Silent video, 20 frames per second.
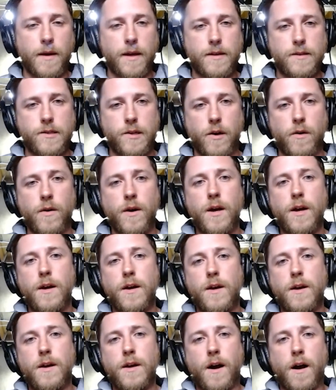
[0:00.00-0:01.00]
So
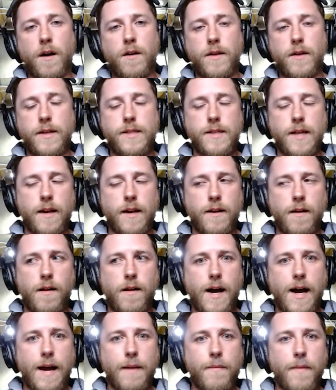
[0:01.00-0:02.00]
Arclight Sentinel,
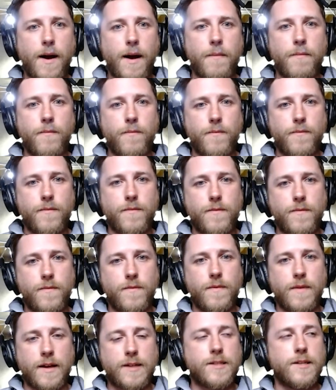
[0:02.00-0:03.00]
I'm
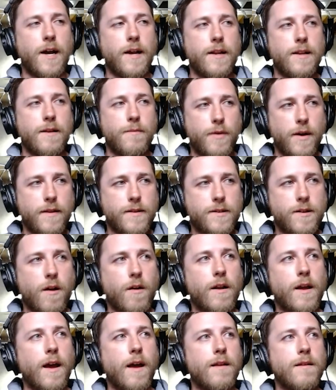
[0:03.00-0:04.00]
excited to play this card
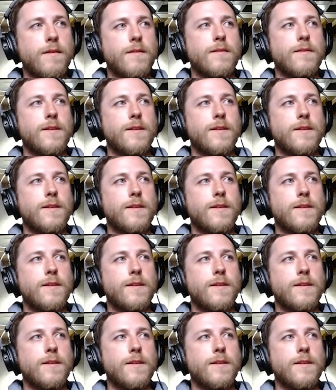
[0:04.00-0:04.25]
again.